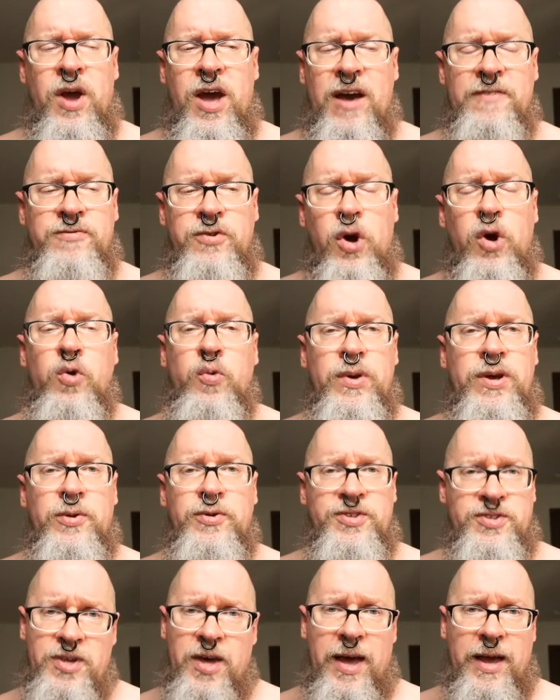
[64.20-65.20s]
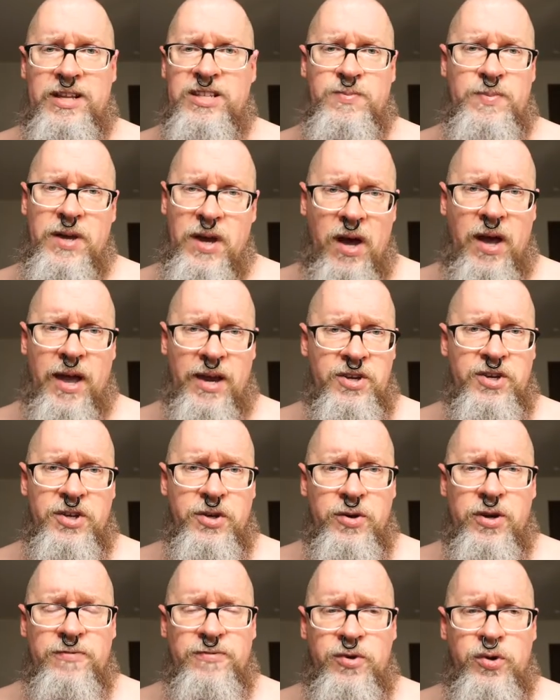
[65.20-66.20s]
have no real science behind
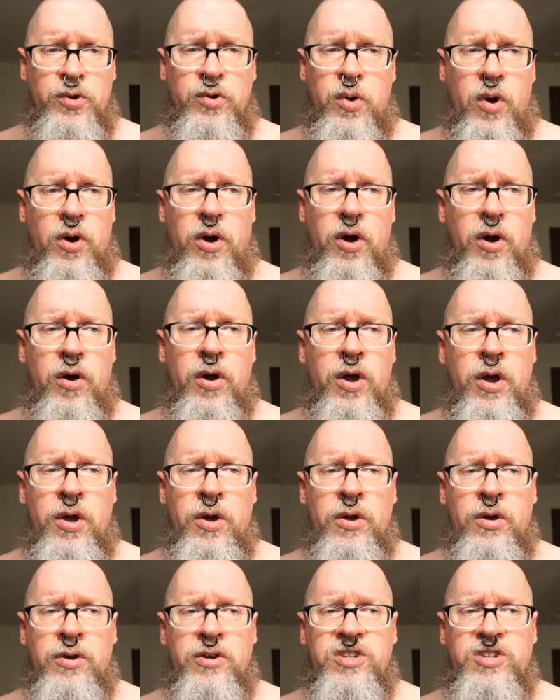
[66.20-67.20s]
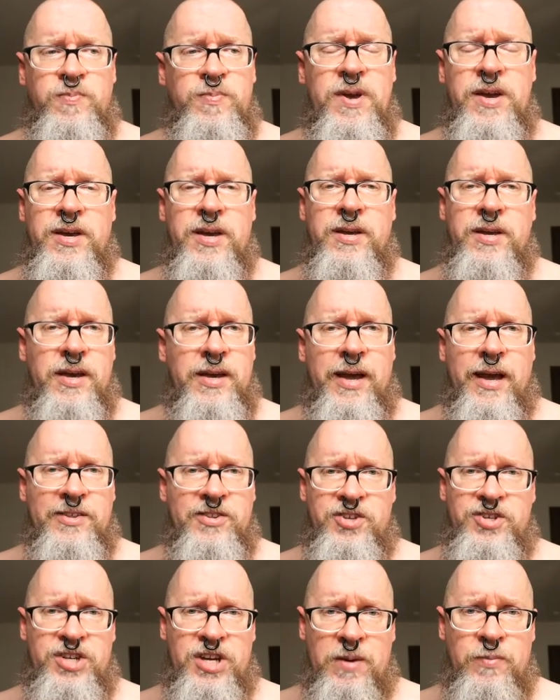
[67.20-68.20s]
you if you are speaking
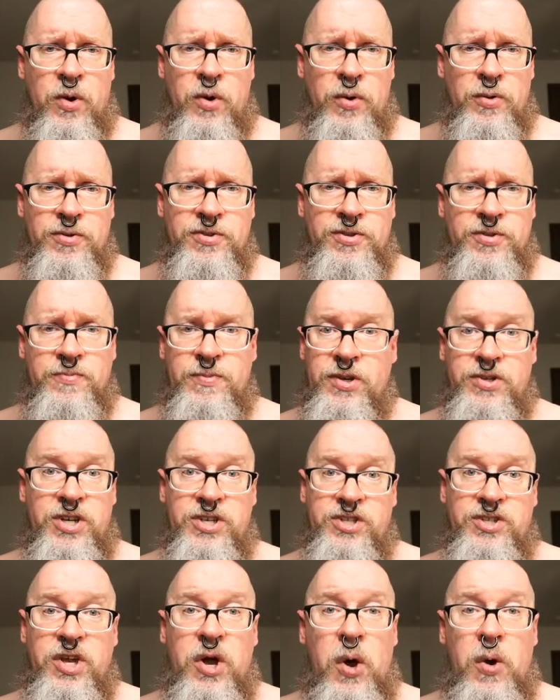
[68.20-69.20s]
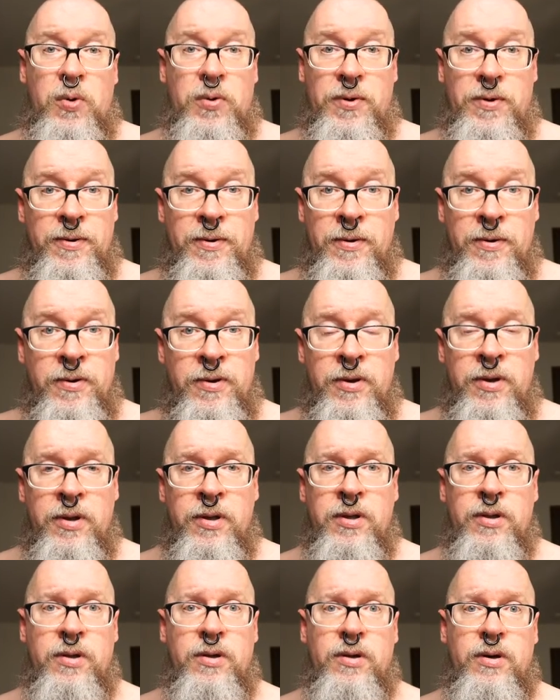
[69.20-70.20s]
against GMOs. You just don't.
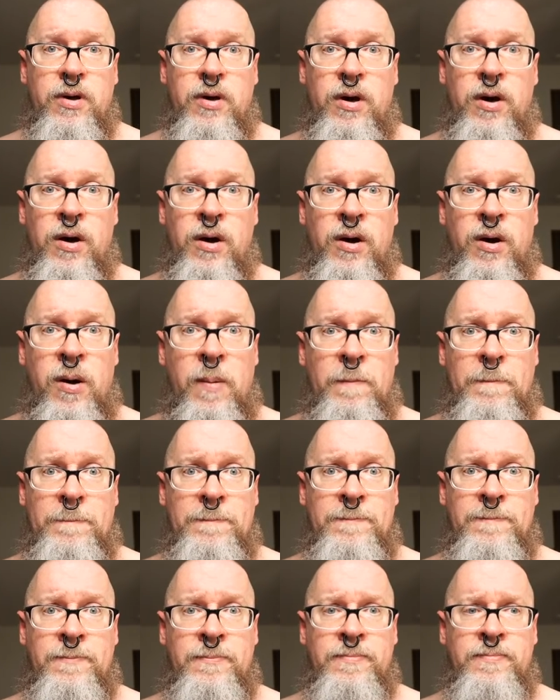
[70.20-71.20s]
Um,